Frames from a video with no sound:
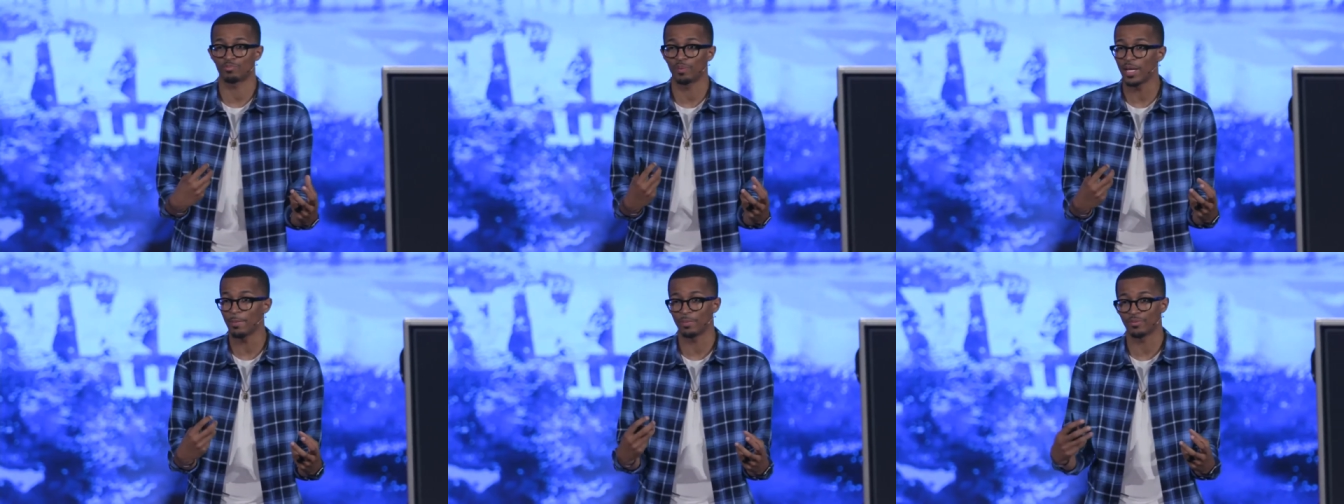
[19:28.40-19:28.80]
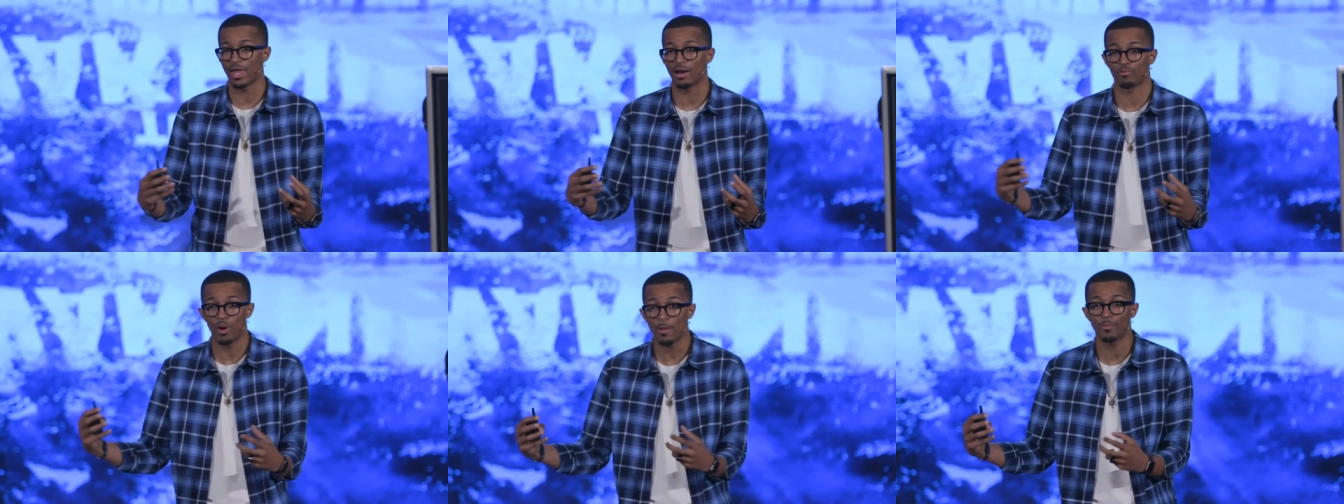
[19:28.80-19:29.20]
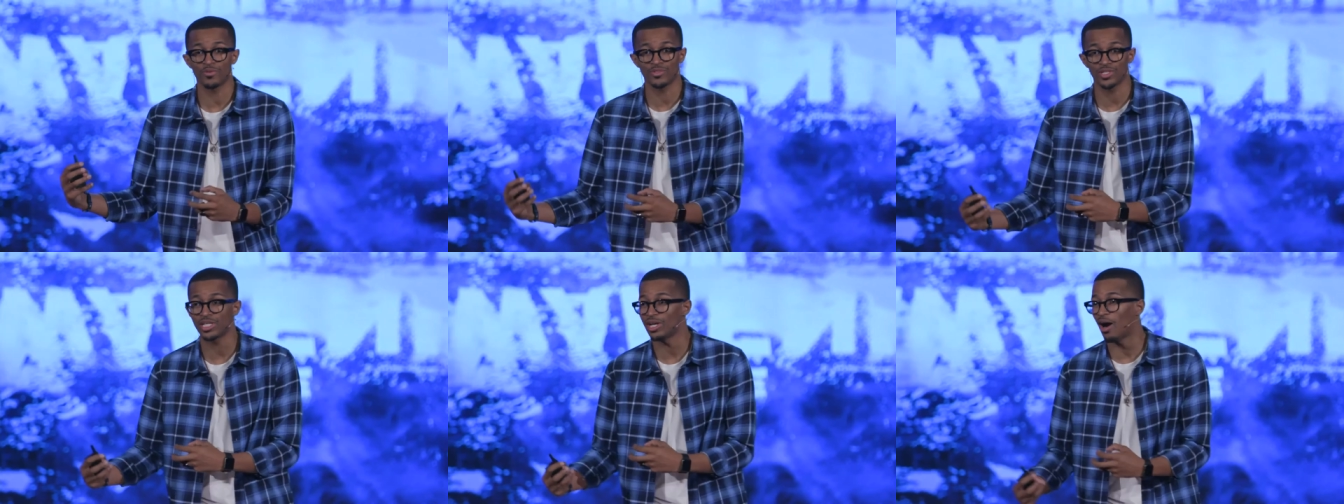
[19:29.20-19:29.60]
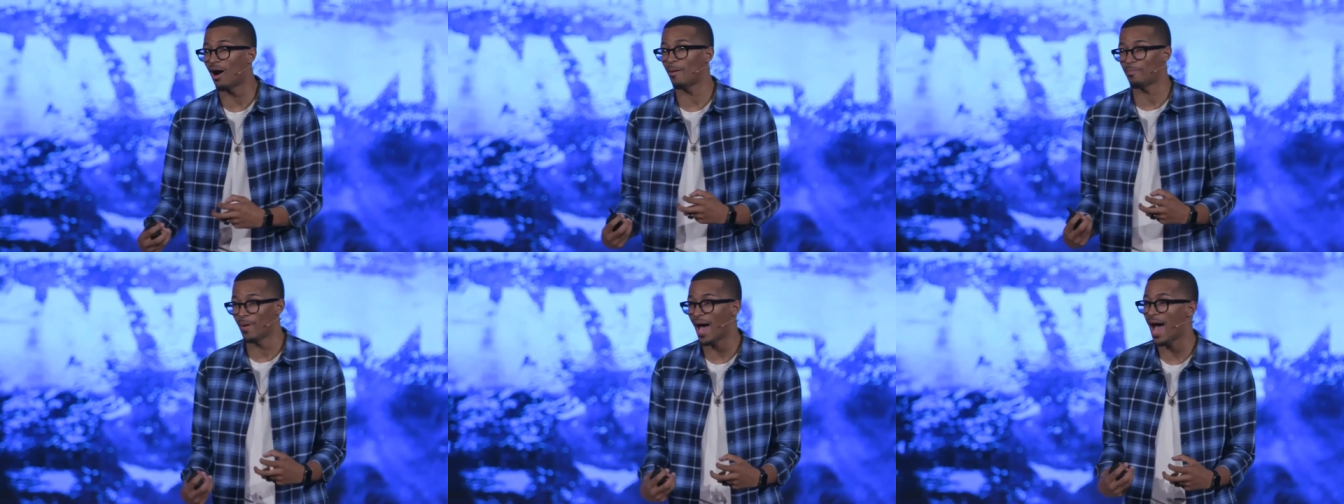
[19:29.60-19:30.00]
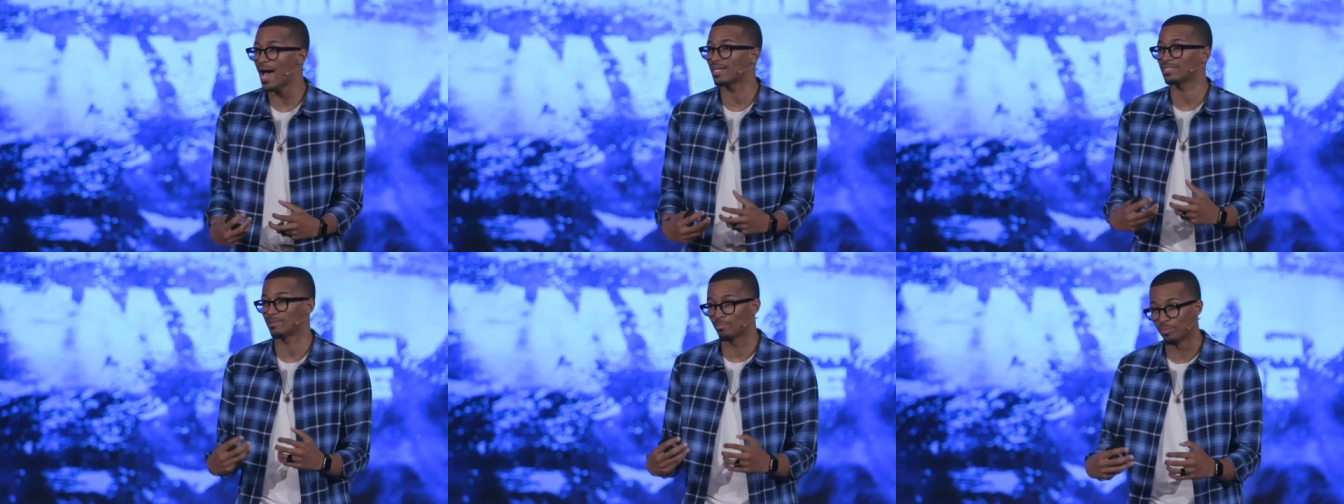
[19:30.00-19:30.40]
with people that represent our
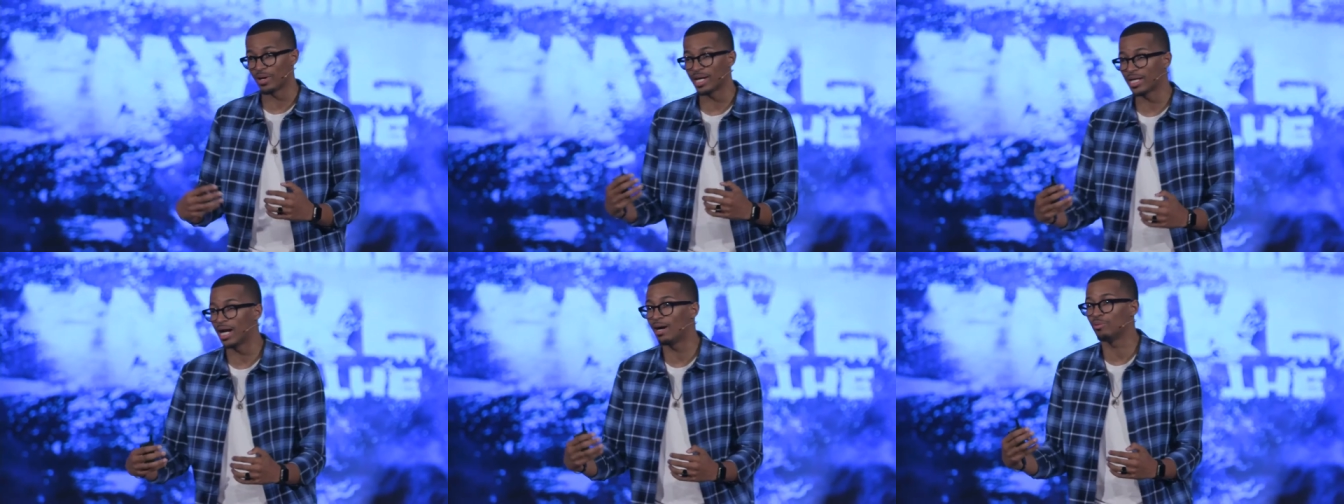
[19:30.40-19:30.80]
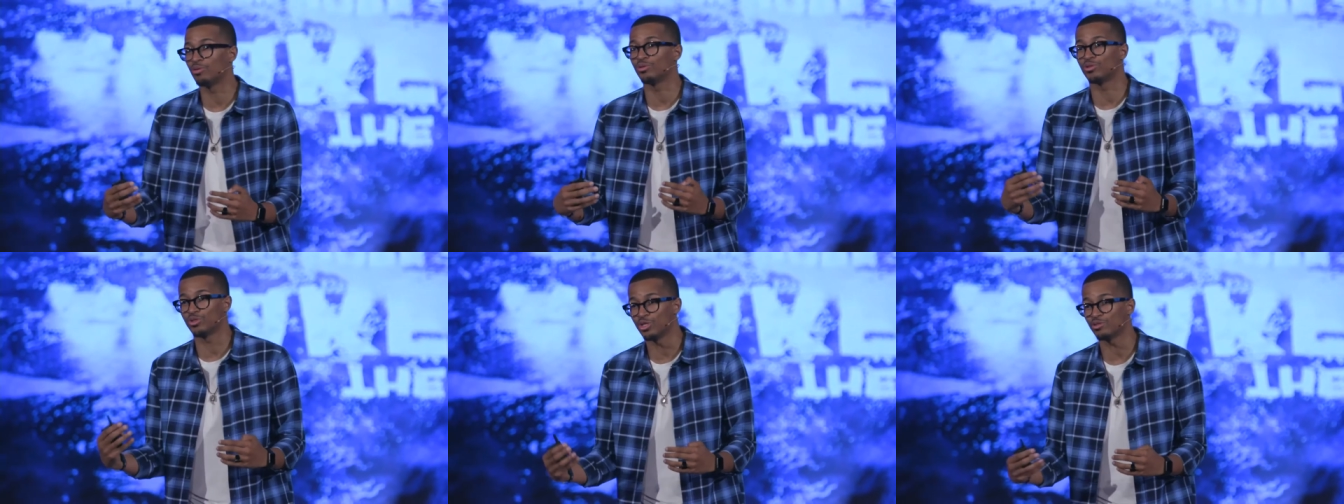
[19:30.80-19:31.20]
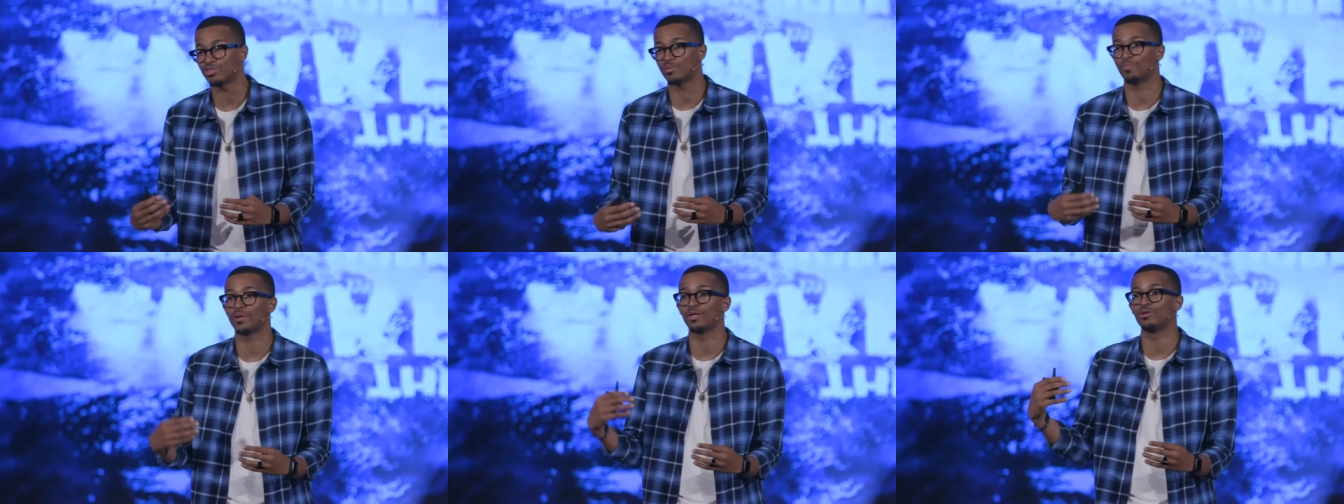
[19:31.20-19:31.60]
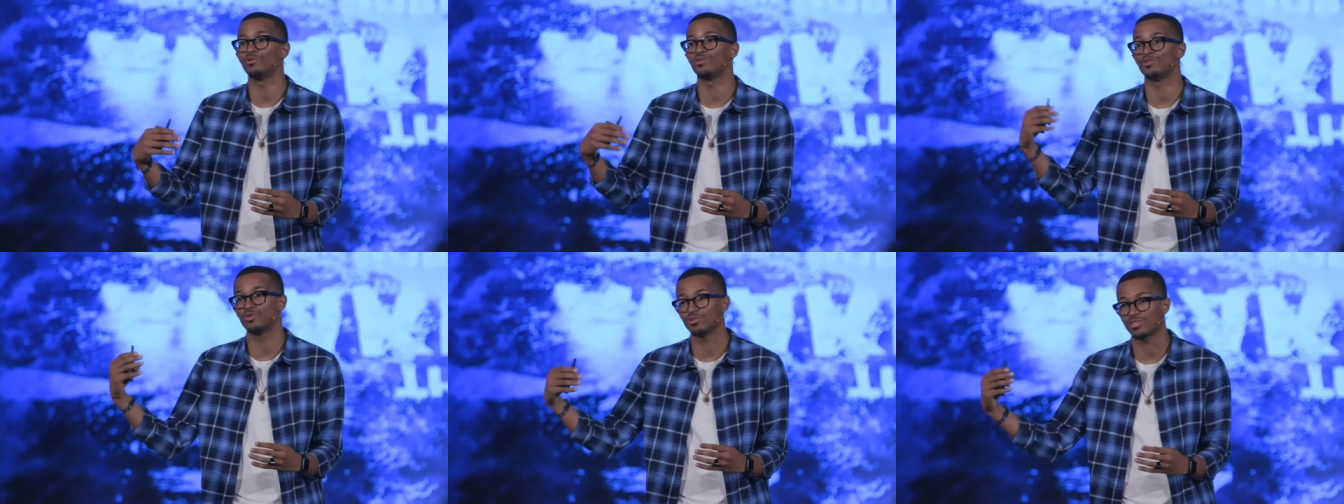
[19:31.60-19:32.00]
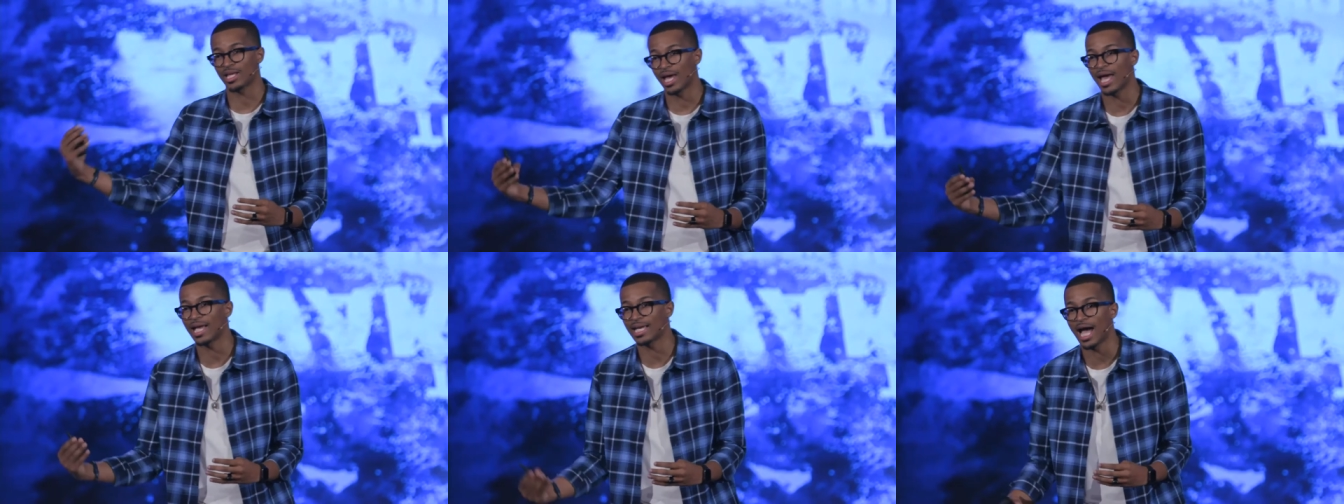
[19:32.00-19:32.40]
past and bring up who you used to be, who you used to
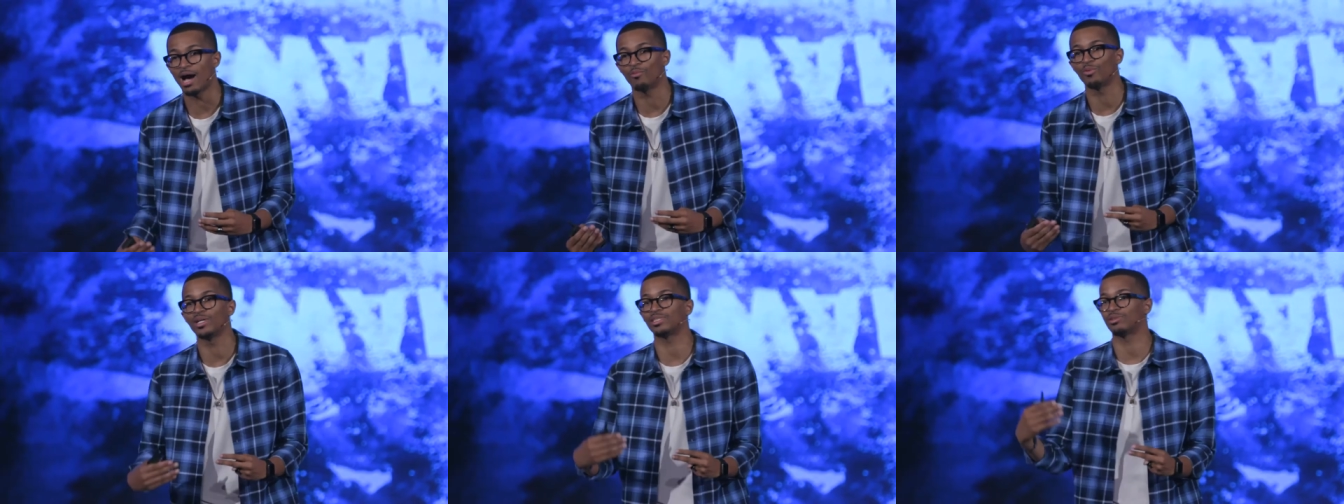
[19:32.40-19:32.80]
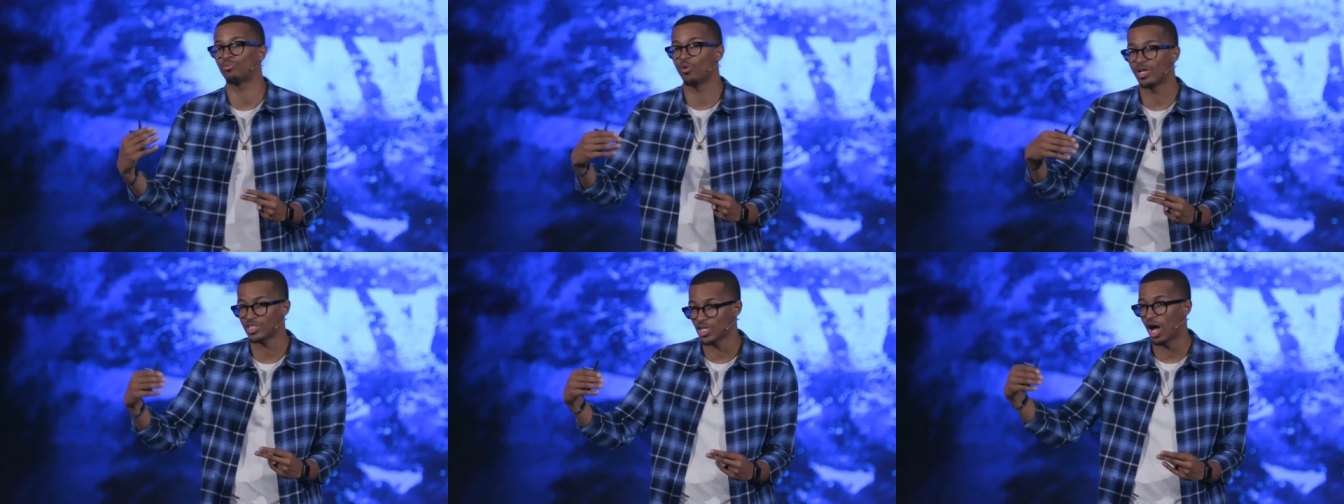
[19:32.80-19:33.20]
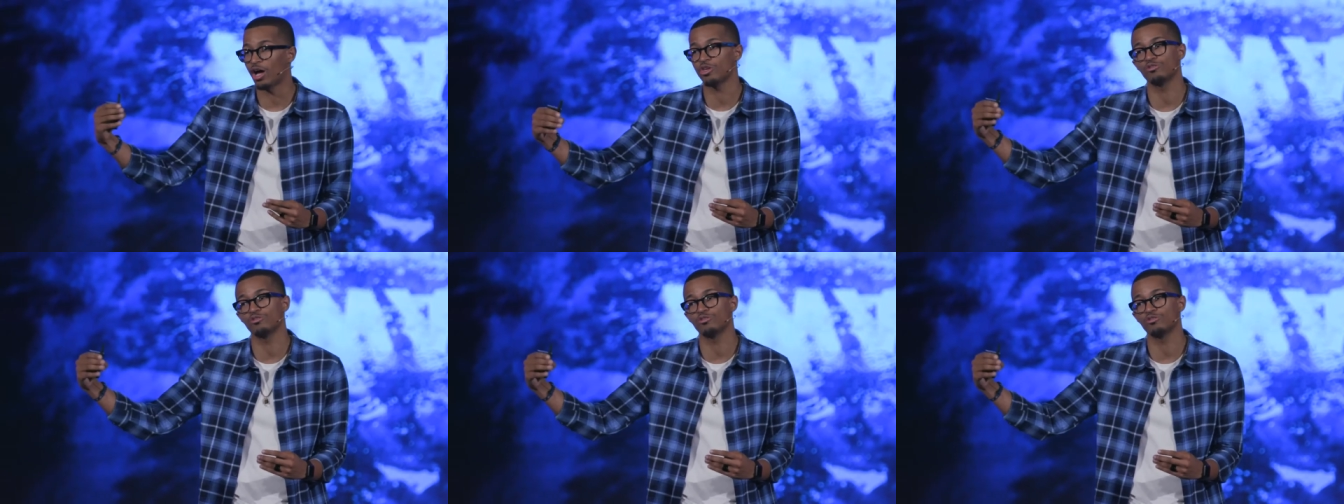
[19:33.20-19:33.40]
hang out with, and what y'all